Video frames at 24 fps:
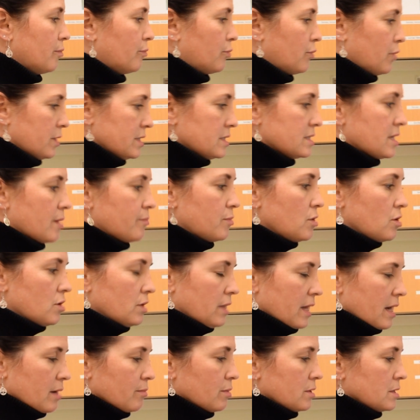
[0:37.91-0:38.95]
print up your
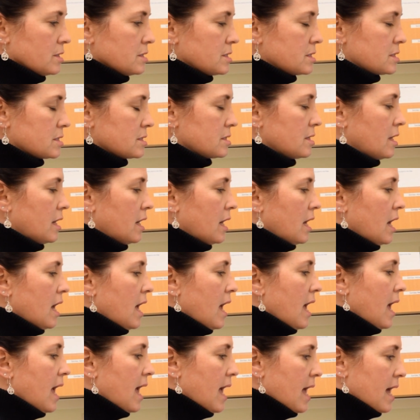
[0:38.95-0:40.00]
labels
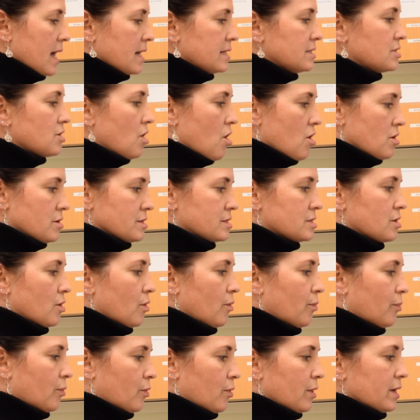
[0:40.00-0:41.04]
and also
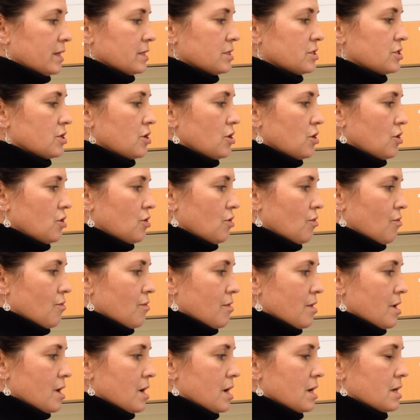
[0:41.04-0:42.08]
print
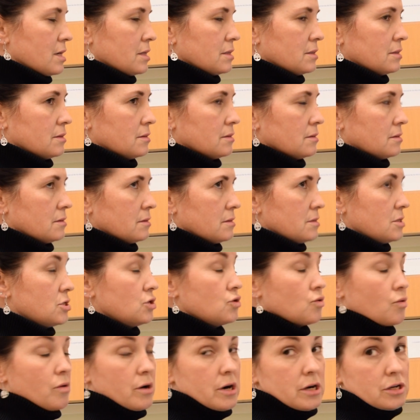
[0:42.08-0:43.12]
your
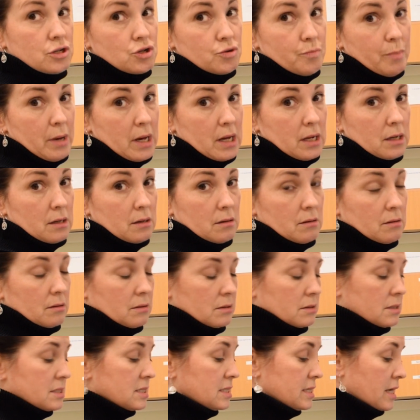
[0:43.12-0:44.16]
storage bin
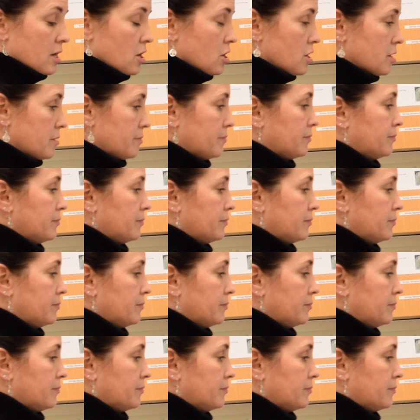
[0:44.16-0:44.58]
sticker.